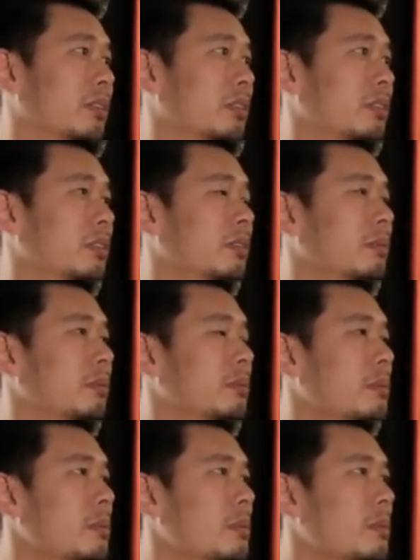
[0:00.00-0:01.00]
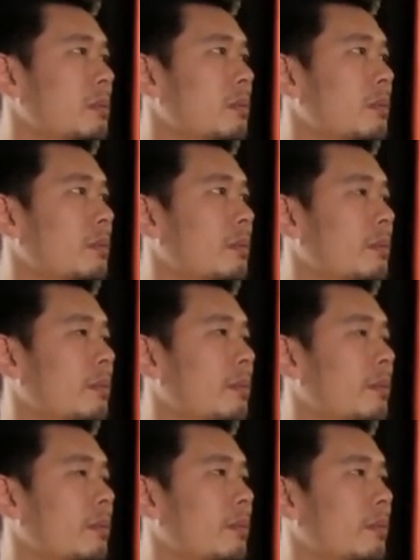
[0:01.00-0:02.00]

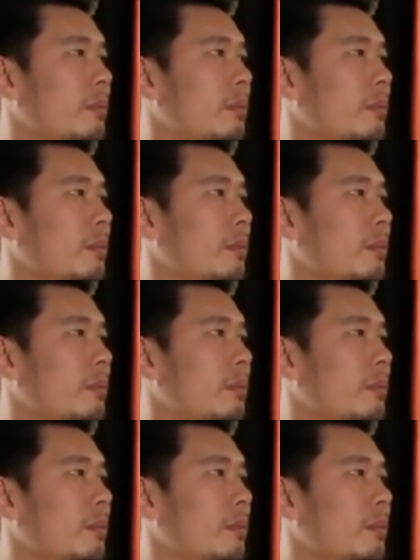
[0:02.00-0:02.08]
(not speaking)